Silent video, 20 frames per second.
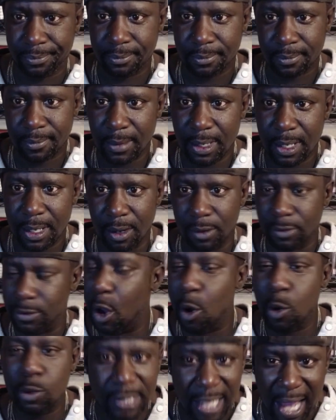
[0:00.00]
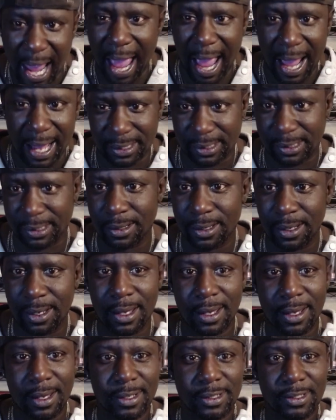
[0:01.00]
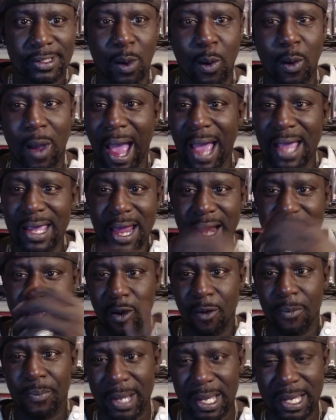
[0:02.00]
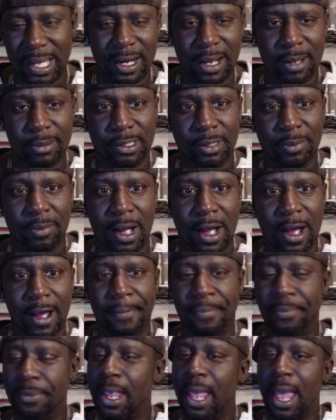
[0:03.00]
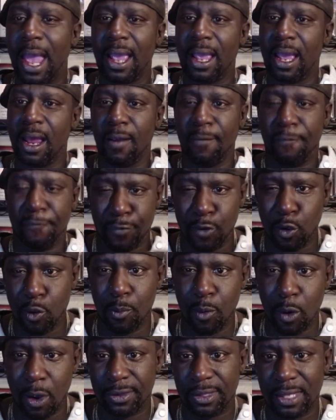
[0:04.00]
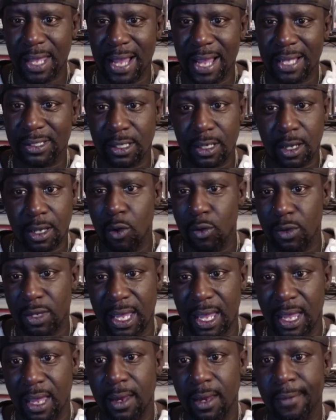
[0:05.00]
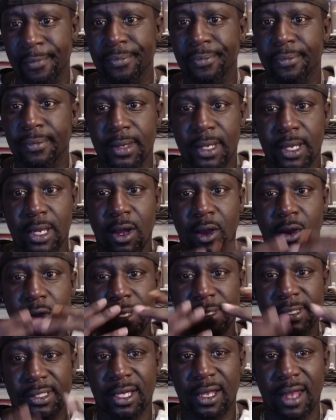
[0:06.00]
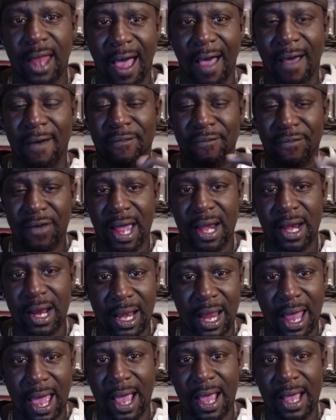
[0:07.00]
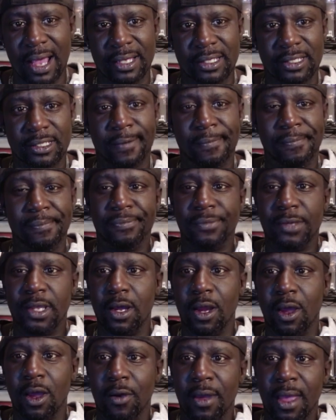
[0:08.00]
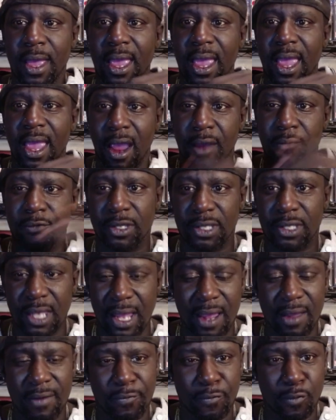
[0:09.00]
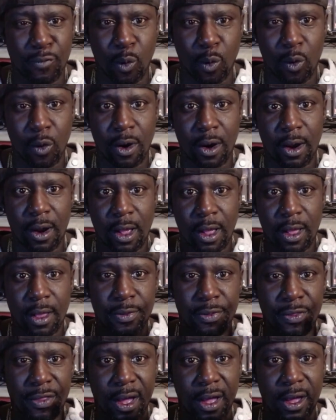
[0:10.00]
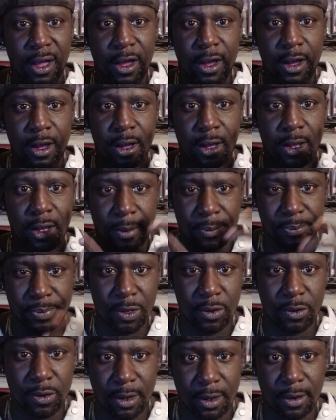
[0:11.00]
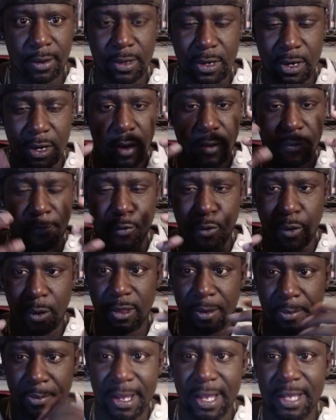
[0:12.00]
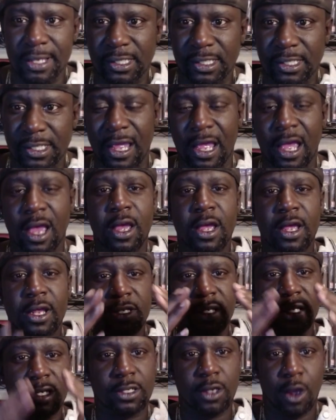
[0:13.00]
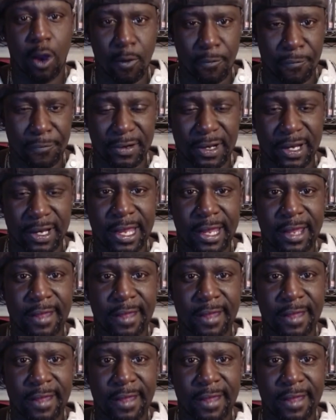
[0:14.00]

You know, no tax. So I gotta go pick it up tomorrow. I got a few more things to go get. You know, until I finalize. You know, everything for the computer. You know, for the PC. Just hopefully